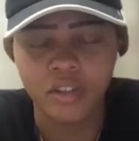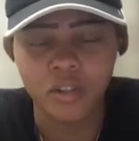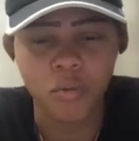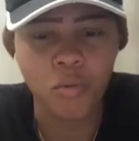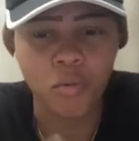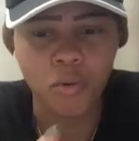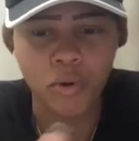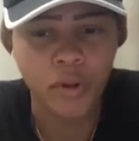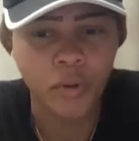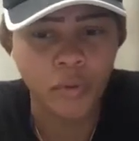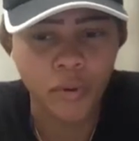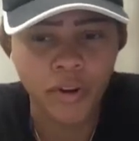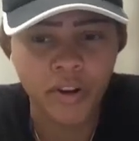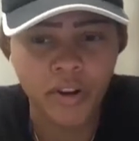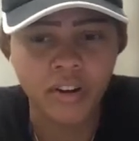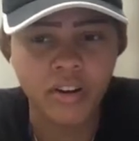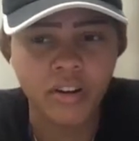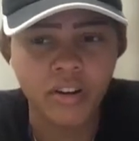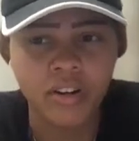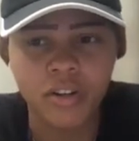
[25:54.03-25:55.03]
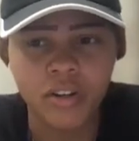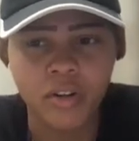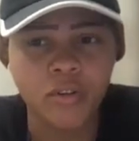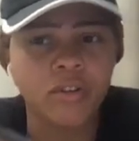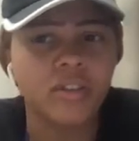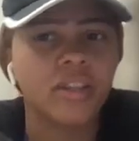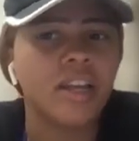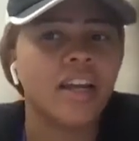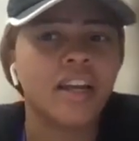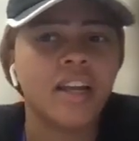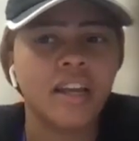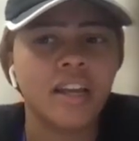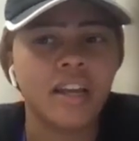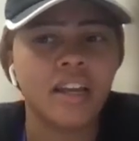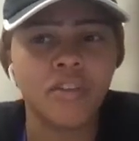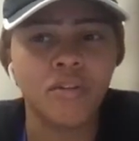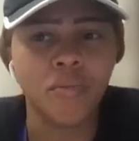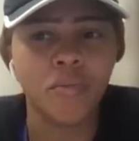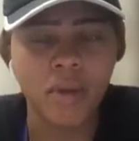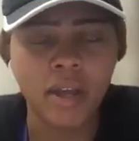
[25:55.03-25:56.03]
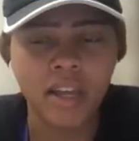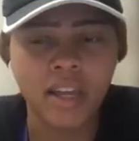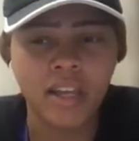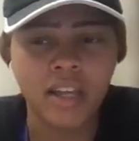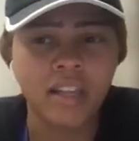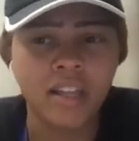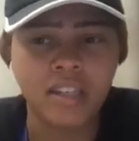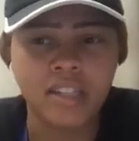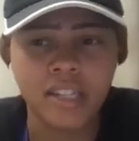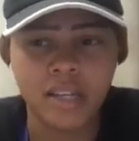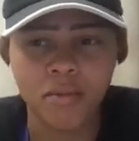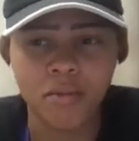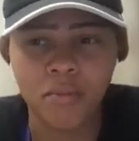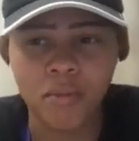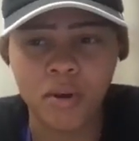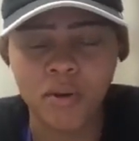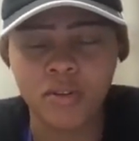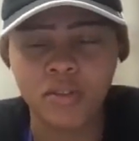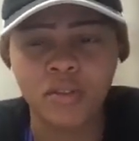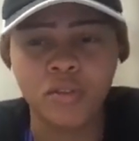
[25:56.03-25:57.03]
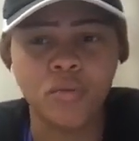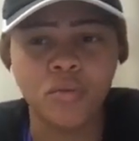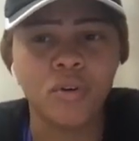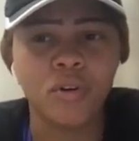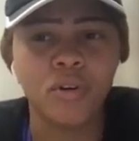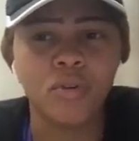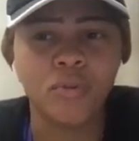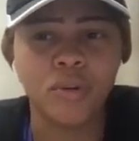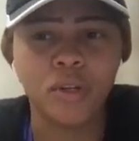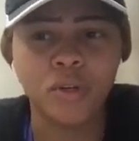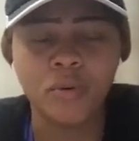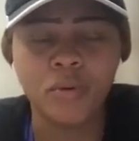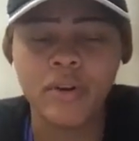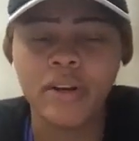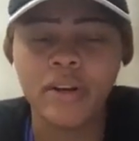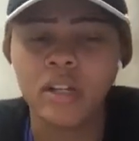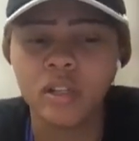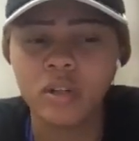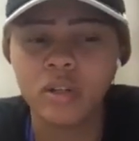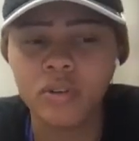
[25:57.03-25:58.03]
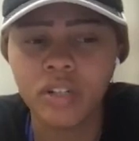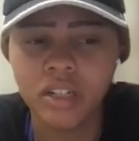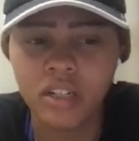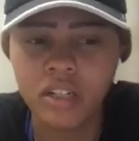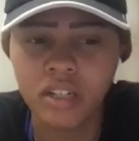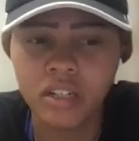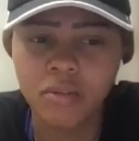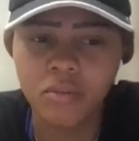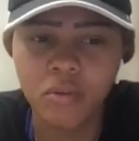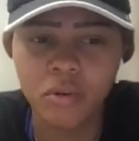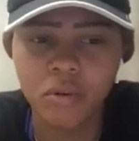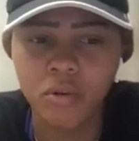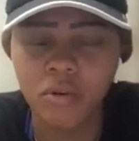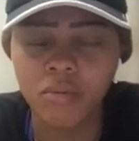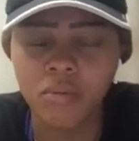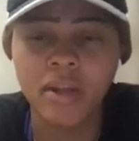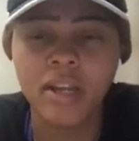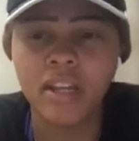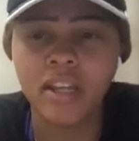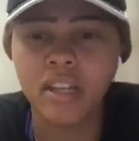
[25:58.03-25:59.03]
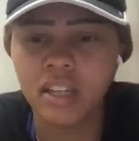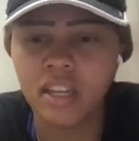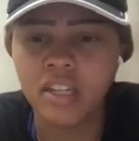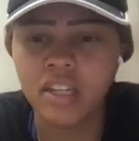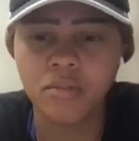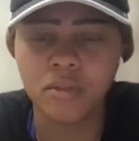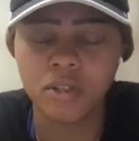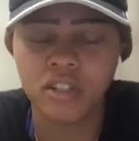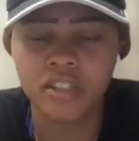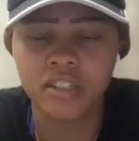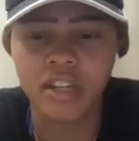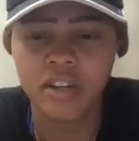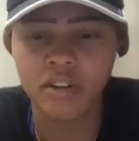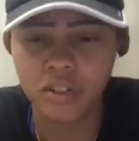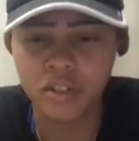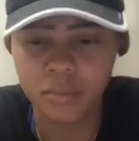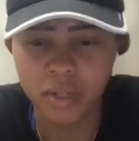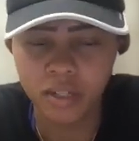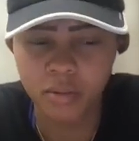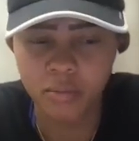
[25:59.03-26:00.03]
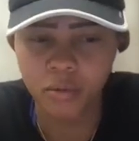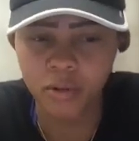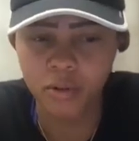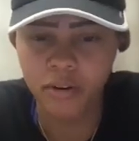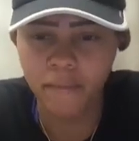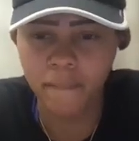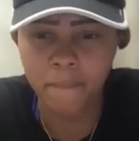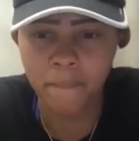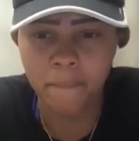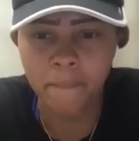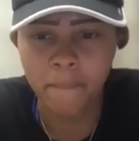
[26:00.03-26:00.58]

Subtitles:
to the point where you're like either making the same amount as you were when you were at a lower income or making less because now you're spending more.